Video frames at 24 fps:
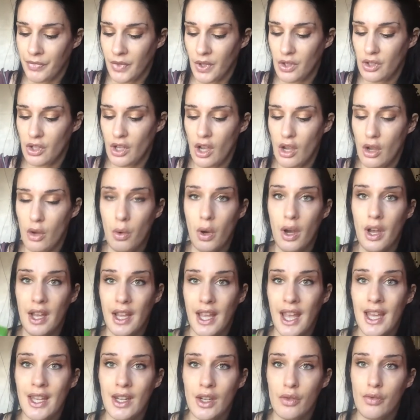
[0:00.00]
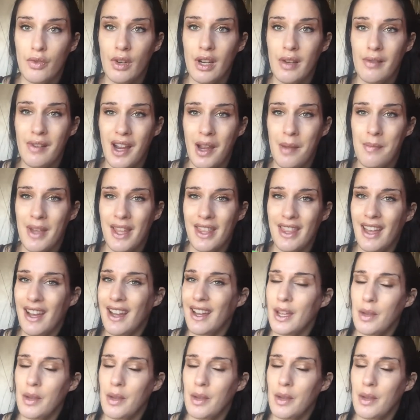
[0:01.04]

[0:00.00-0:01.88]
So again, I'd really recommend that.